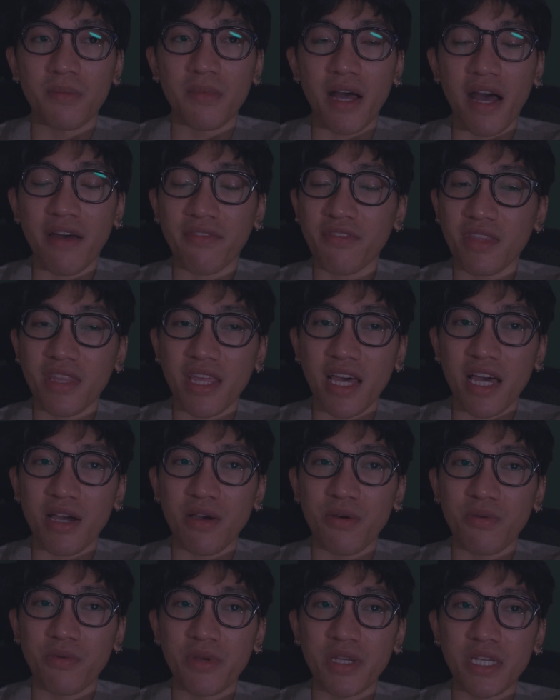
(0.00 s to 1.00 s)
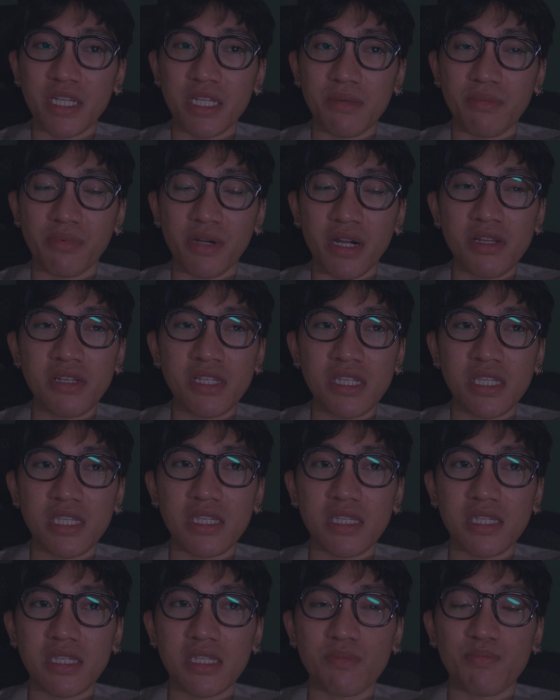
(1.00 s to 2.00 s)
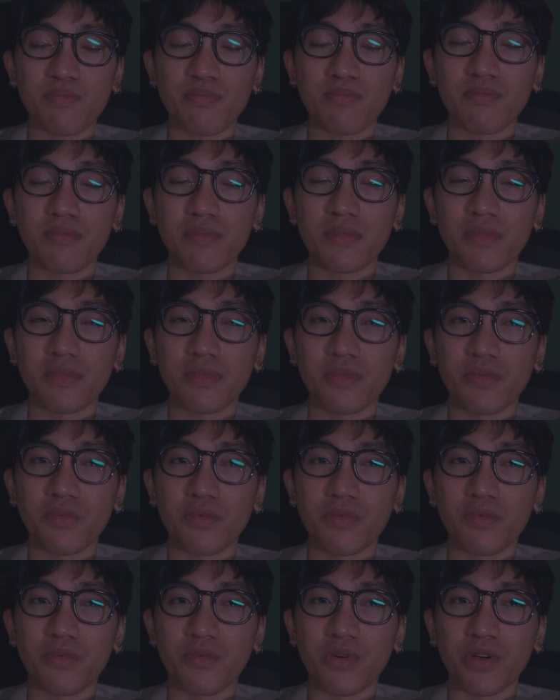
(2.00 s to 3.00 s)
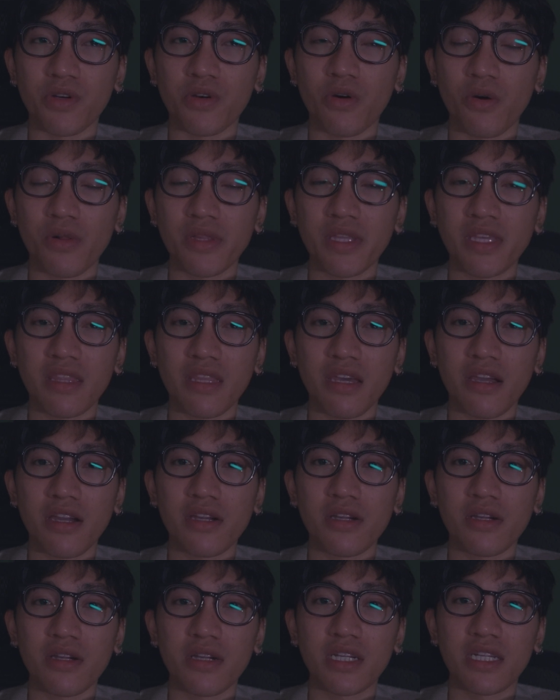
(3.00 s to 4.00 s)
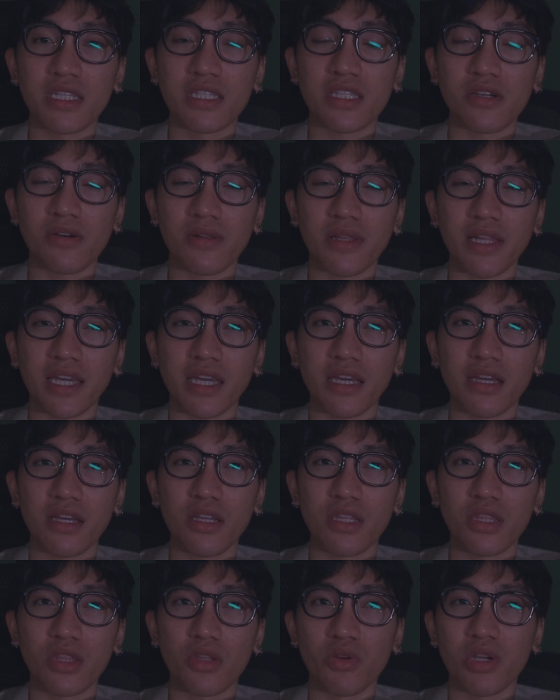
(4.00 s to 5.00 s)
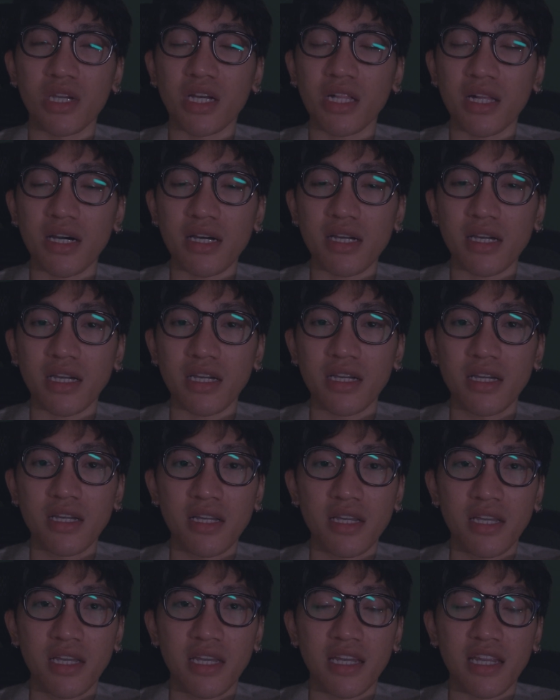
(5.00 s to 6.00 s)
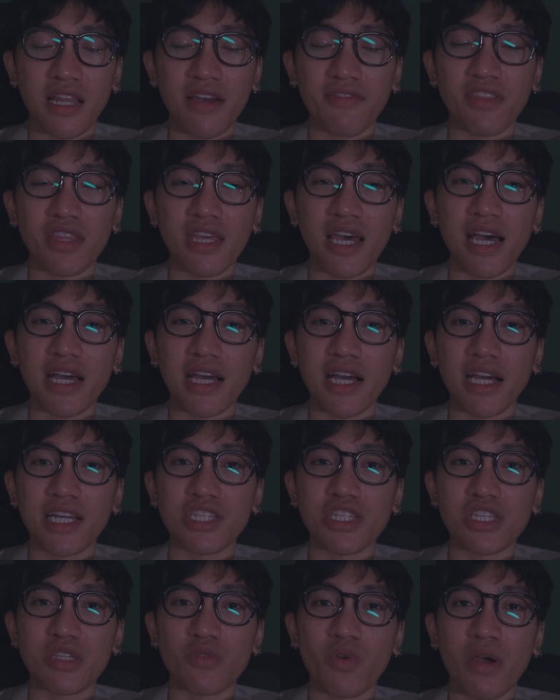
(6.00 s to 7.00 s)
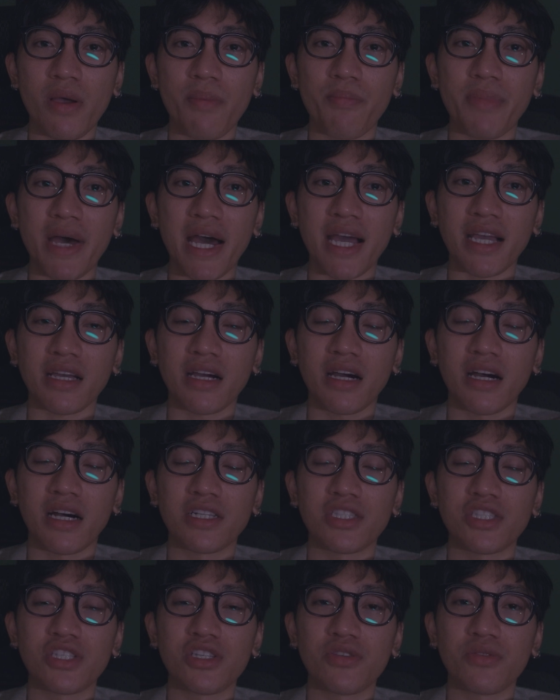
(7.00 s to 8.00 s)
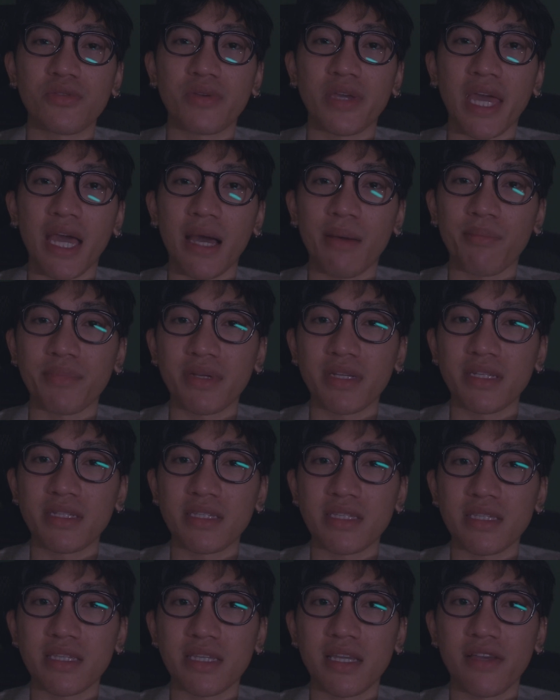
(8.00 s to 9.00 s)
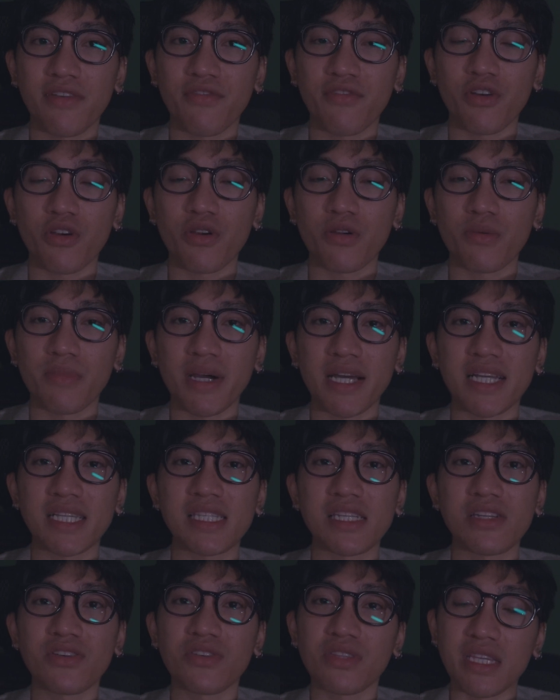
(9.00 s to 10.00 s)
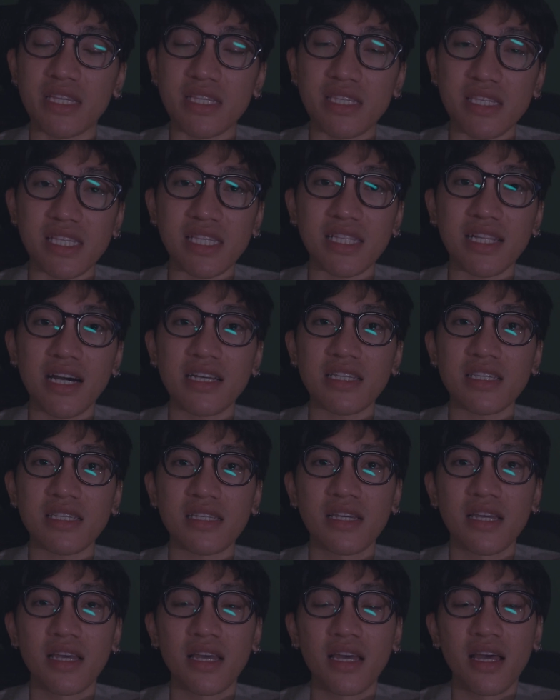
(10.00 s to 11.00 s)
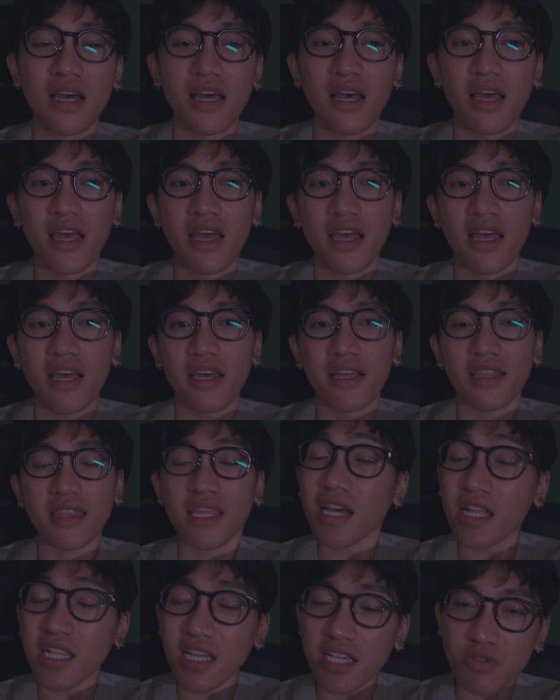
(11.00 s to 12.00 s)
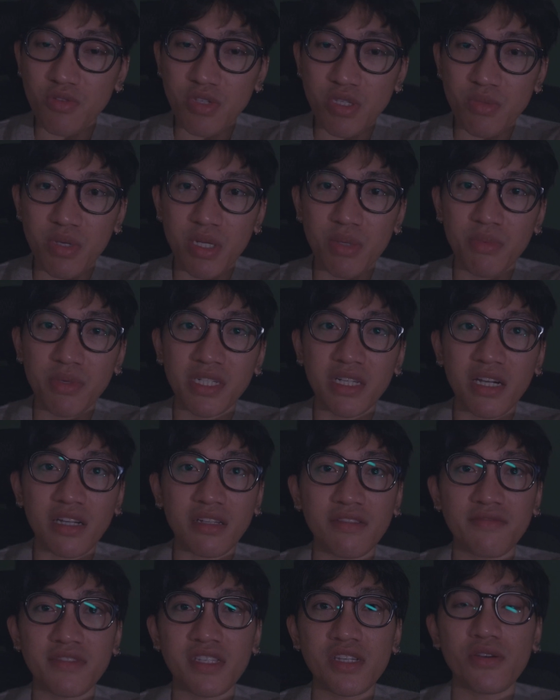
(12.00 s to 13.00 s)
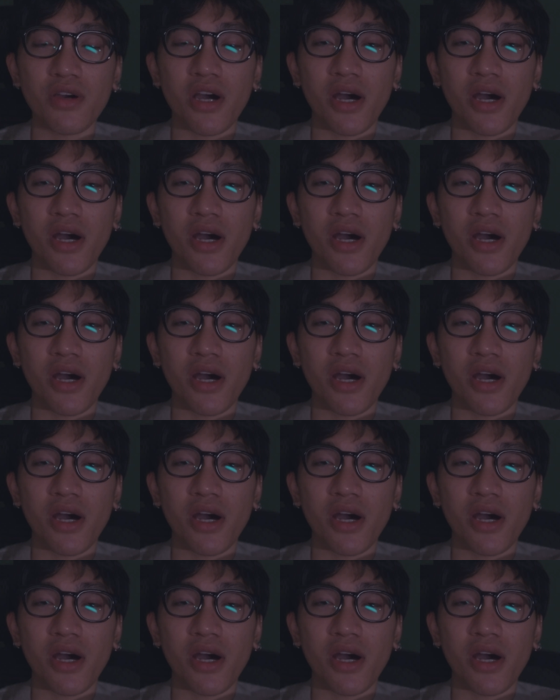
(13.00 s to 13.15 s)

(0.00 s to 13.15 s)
After that, we probably were only there until like 3 o'clock. And after that, I just went back onto campus for my senior thesis class. And that class was pretty productive too.